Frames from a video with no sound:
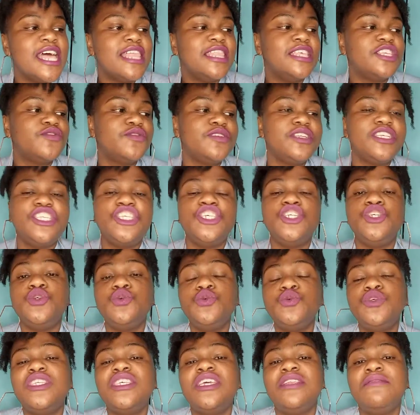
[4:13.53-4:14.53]
This one is
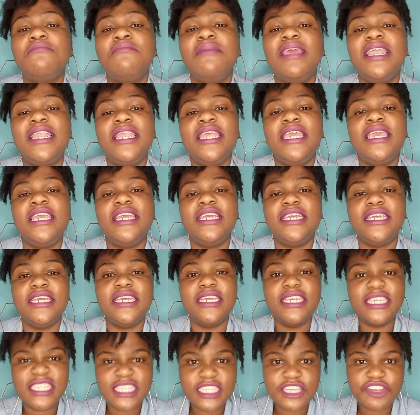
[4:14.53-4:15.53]
used in many
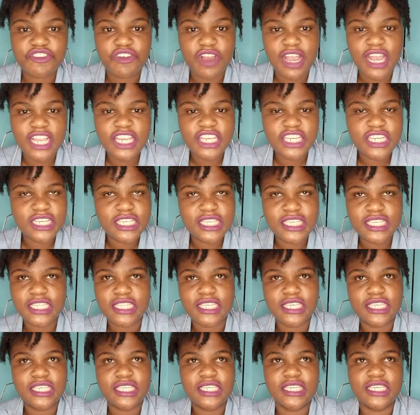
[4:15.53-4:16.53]
Eastern religions.
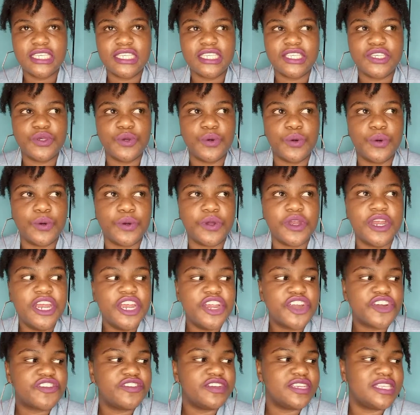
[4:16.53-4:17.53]
This is your
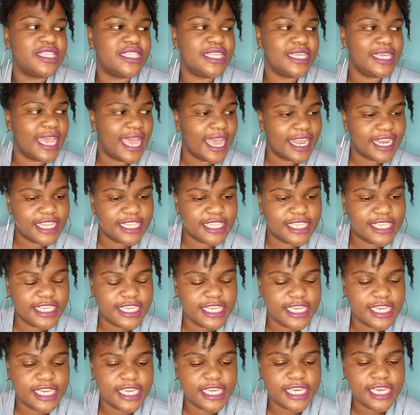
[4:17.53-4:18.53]

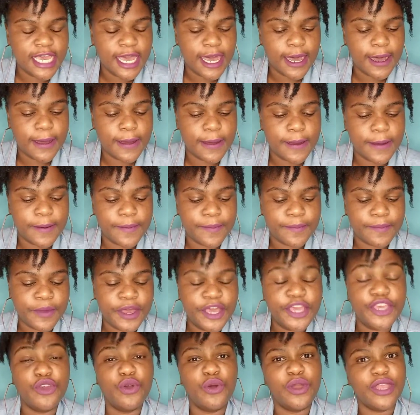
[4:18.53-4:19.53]
Christianity, um,
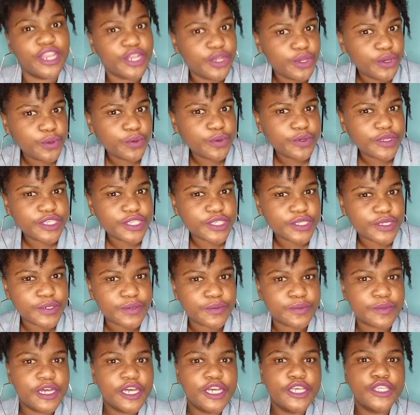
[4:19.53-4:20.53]
your
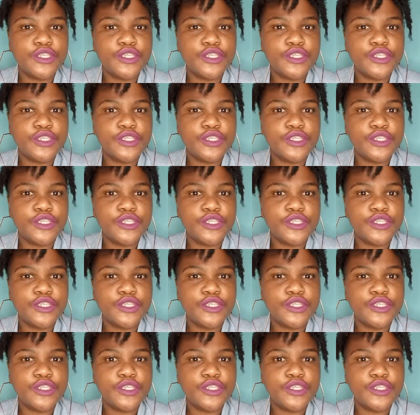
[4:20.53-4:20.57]
Hinduism.